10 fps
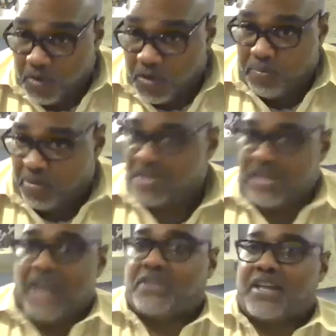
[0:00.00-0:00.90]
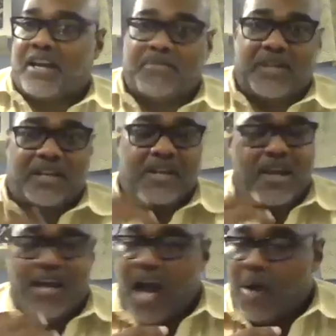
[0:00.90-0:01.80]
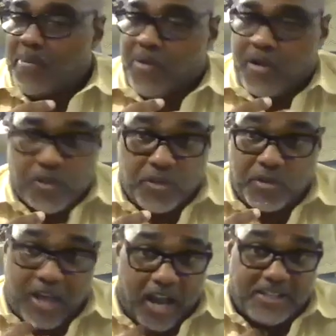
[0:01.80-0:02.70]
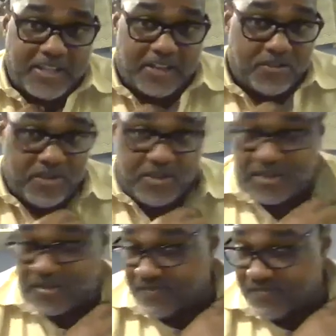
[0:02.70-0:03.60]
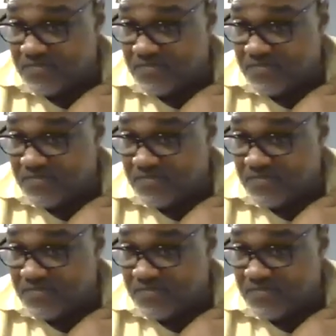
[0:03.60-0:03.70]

you're putting it out there, I mean, I'm a person doing contact tracing.